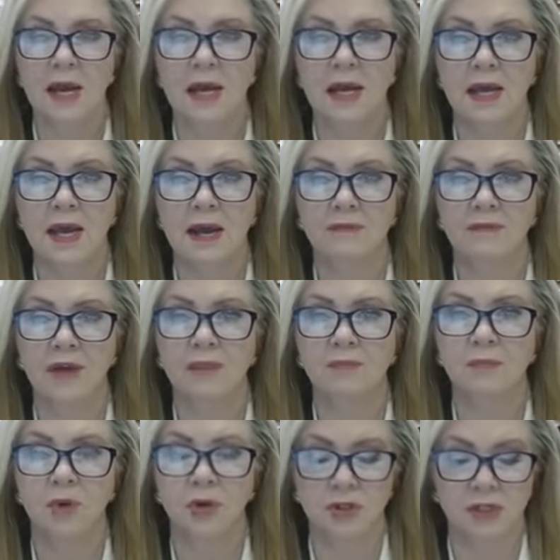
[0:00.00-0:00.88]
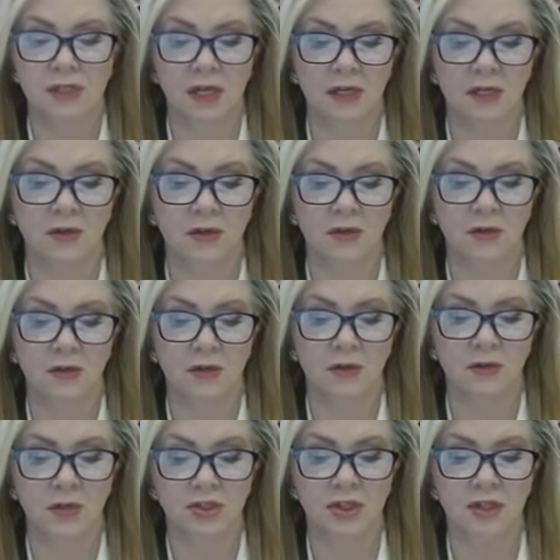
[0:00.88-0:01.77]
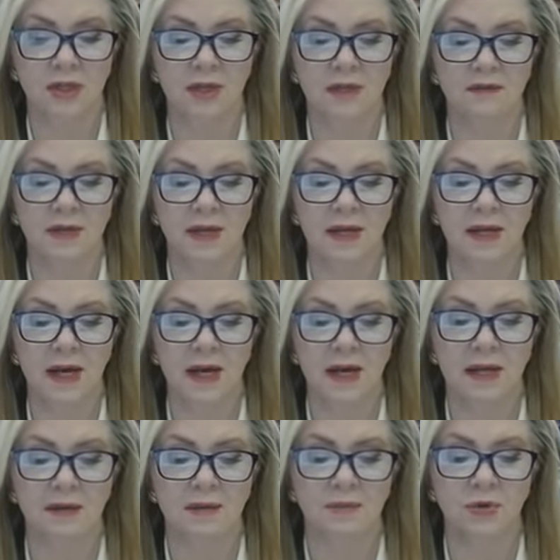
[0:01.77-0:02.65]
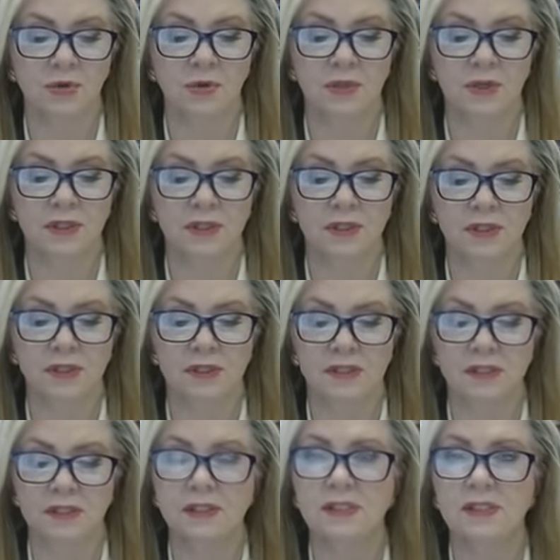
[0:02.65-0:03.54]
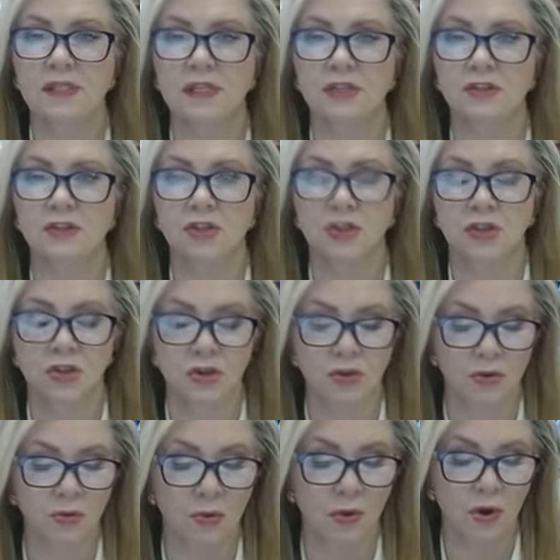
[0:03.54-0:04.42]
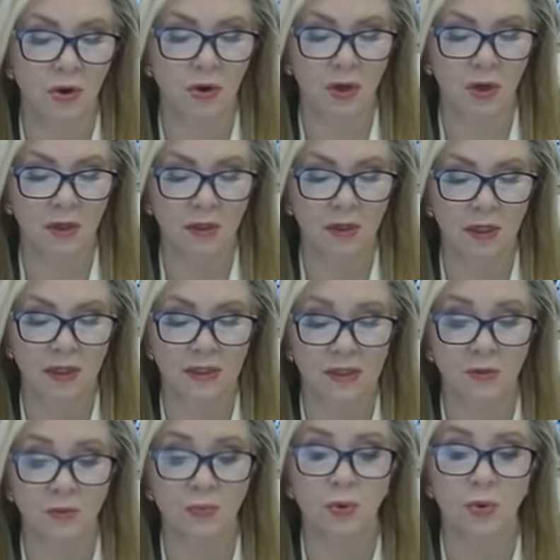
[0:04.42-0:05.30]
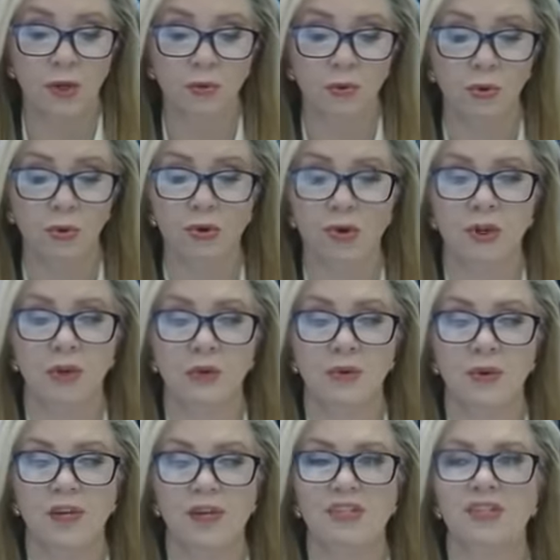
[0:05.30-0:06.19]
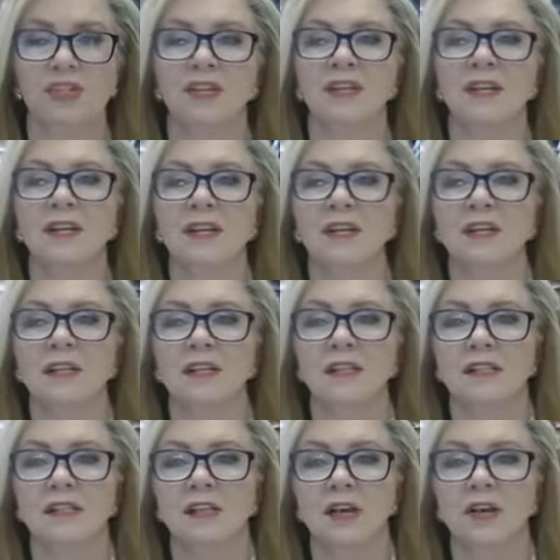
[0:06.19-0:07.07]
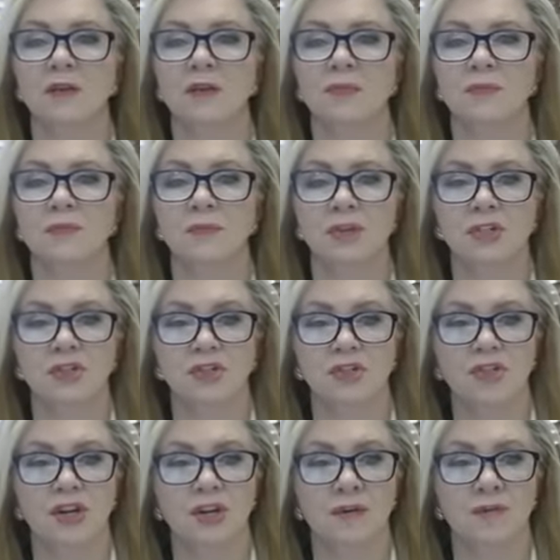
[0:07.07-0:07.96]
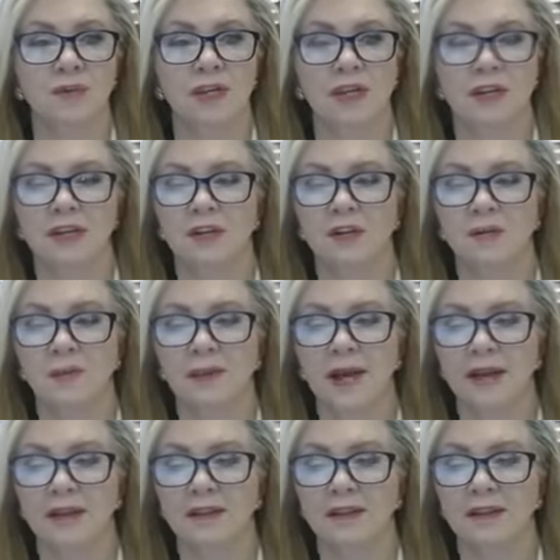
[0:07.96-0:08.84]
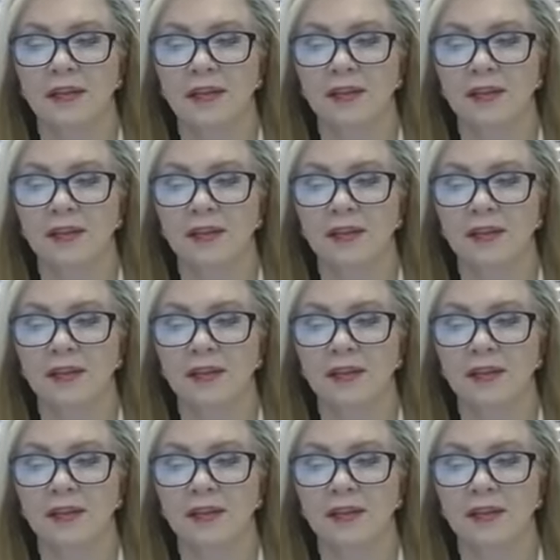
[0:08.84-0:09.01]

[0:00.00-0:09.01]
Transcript: I have a MARSOC question that I am going to send to you on, it's a recruiting question. So, Mr. Chairman, I yield back.